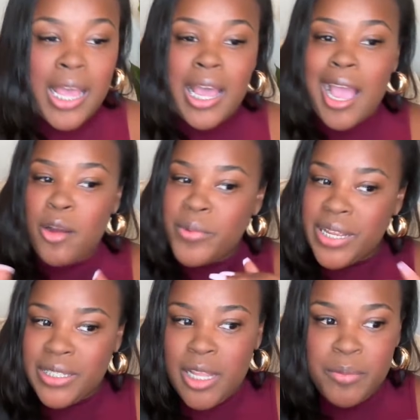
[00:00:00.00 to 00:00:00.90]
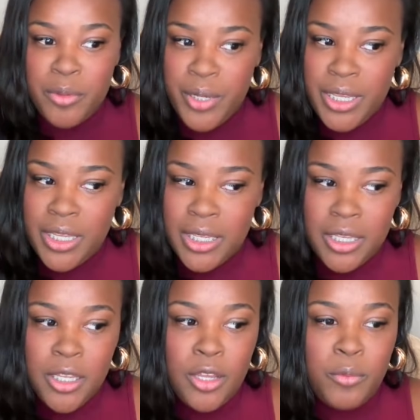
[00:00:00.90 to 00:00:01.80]
How are we at step 3
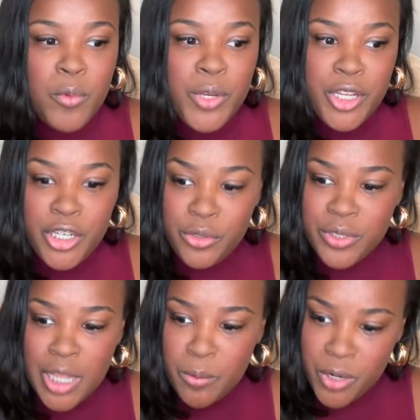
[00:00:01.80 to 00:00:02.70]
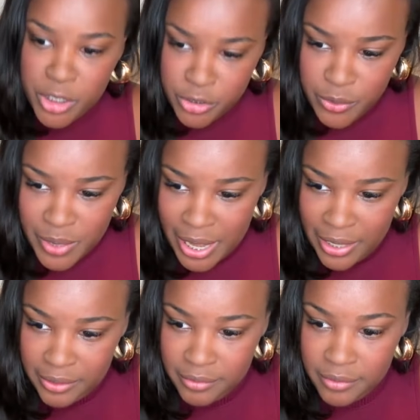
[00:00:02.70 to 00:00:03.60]
when we didn't do step 1 and 2 yet?